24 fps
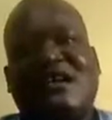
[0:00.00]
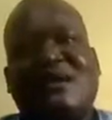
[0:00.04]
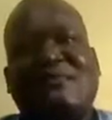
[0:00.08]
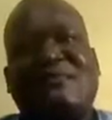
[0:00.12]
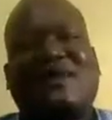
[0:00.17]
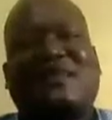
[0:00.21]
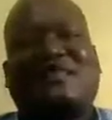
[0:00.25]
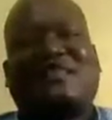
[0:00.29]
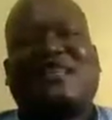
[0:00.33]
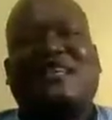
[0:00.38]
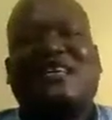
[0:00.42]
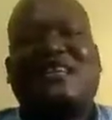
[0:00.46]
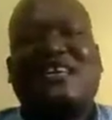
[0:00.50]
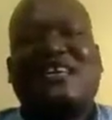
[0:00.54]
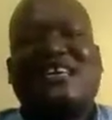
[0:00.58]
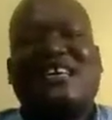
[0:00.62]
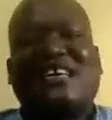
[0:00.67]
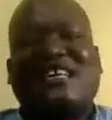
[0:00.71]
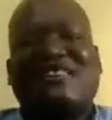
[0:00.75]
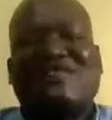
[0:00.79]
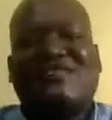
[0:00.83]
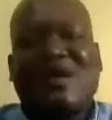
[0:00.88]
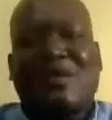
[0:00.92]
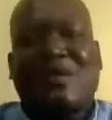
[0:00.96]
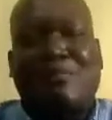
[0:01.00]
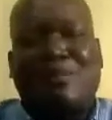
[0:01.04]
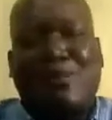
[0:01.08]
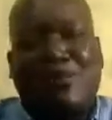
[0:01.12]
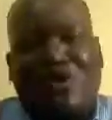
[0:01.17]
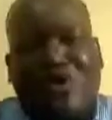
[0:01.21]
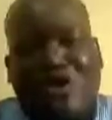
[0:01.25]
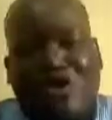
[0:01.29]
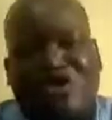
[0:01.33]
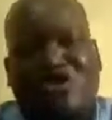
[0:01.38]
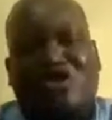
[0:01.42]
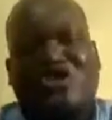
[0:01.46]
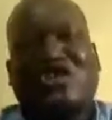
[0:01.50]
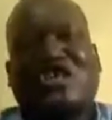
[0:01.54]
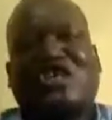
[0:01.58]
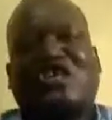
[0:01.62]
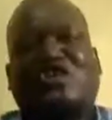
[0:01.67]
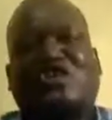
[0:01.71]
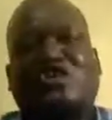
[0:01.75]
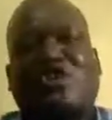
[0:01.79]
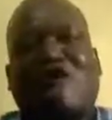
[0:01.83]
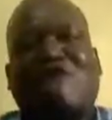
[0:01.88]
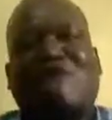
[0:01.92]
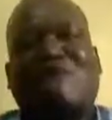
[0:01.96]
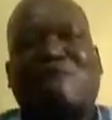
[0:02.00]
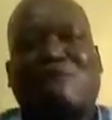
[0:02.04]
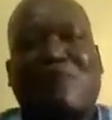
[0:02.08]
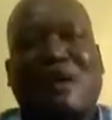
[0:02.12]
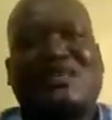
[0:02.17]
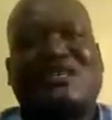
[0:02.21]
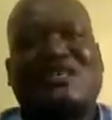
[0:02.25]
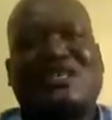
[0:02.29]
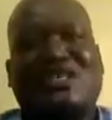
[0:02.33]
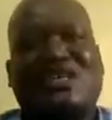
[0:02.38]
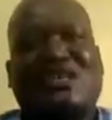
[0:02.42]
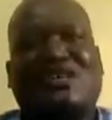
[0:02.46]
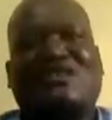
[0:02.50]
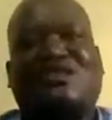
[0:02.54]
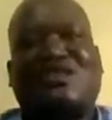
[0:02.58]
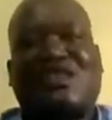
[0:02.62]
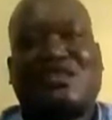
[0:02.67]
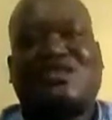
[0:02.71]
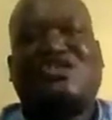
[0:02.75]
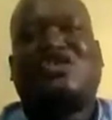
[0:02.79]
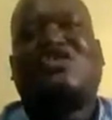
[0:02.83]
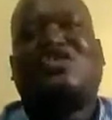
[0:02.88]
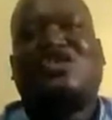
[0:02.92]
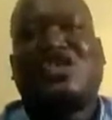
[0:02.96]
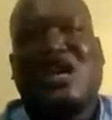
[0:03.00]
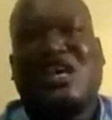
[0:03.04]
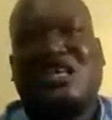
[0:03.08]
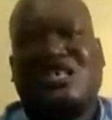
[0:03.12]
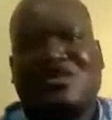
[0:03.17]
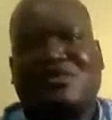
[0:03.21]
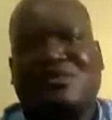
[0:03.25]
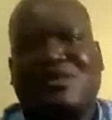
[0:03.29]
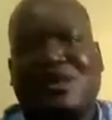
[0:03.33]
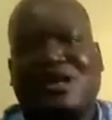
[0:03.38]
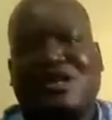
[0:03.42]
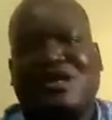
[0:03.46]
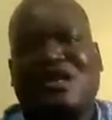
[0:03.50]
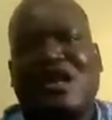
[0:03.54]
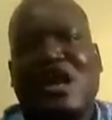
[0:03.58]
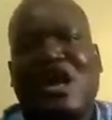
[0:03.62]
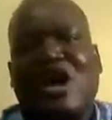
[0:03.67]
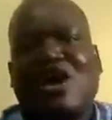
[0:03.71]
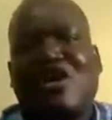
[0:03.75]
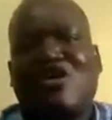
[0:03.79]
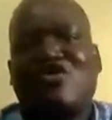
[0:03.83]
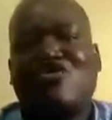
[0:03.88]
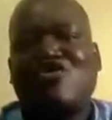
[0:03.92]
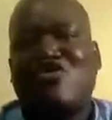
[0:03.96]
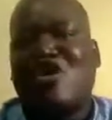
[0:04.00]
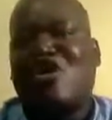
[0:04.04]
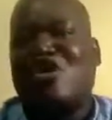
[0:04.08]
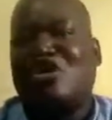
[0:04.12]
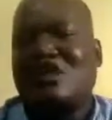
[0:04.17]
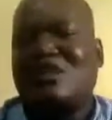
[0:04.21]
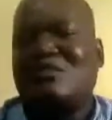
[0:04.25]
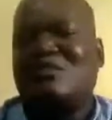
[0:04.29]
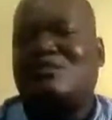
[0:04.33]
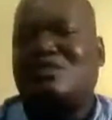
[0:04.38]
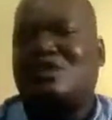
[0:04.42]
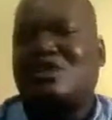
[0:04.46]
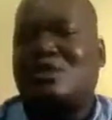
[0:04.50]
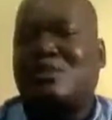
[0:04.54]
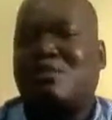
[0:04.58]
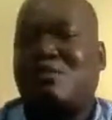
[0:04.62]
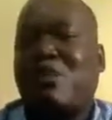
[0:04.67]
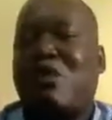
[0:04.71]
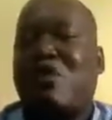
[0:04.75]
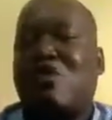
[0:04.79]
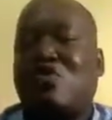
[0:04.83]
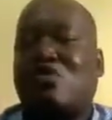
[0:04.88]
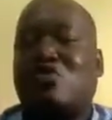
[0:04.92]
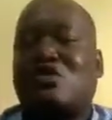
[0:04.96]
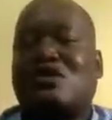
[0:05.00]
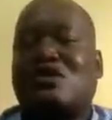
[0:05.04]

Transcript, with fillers: But in the process of passing that judgment, God spoke